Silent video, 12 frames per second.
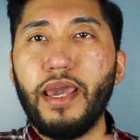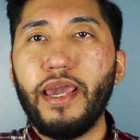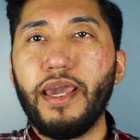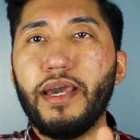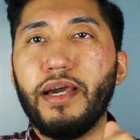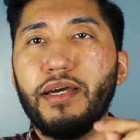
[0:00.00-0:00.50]

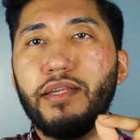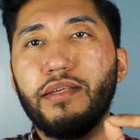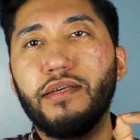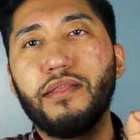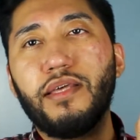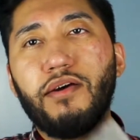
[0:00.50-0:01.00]
and
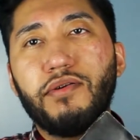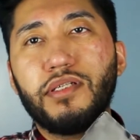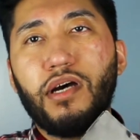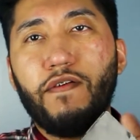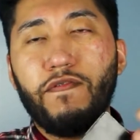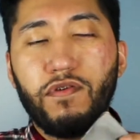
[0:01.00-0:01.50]
that was
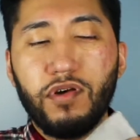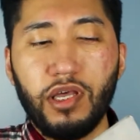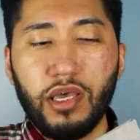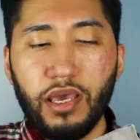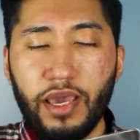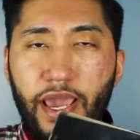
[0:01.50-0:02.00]
awful.
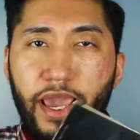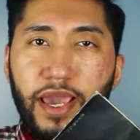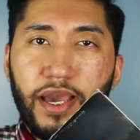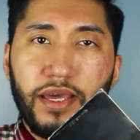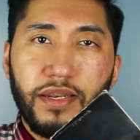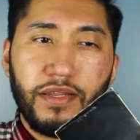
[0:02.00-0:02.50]

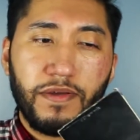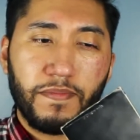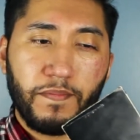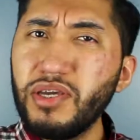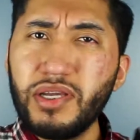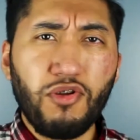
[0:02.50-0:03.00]
And
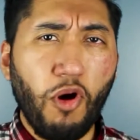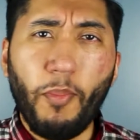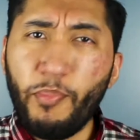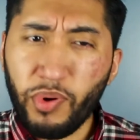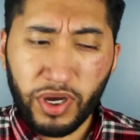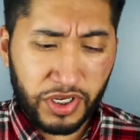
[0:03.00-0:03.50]
you can do
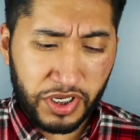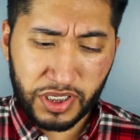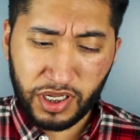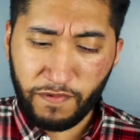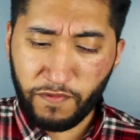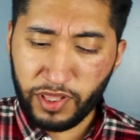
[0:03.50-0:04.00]
a bunch of
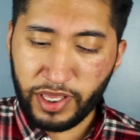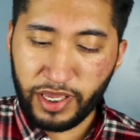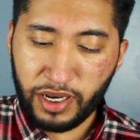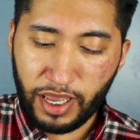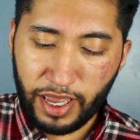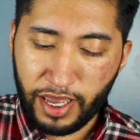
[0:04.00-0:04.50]
stuff with
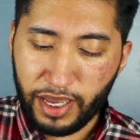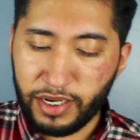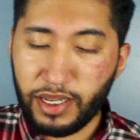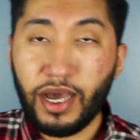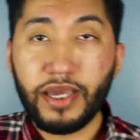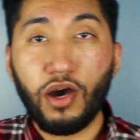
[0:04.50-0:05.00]
it,
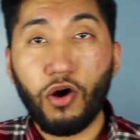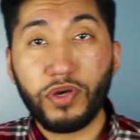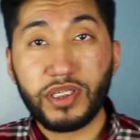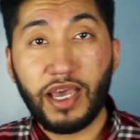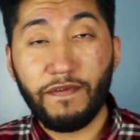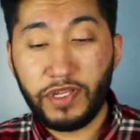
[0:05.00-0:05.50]
and I
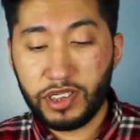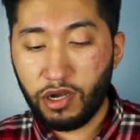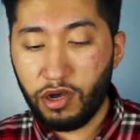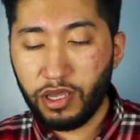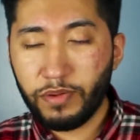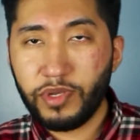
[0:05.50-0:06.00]
always have these
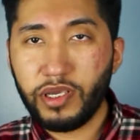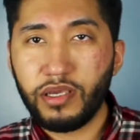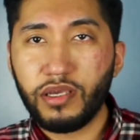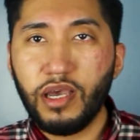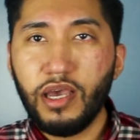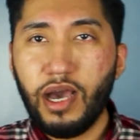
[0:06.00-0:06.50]
on
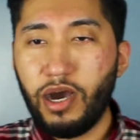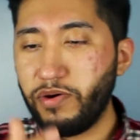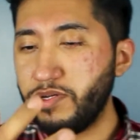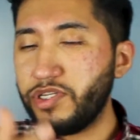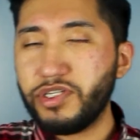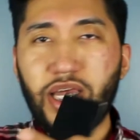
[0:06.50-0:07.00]
me. I
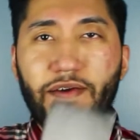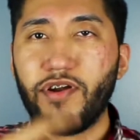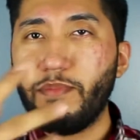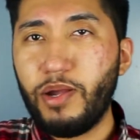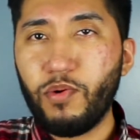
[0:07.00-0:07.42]
always just have it on my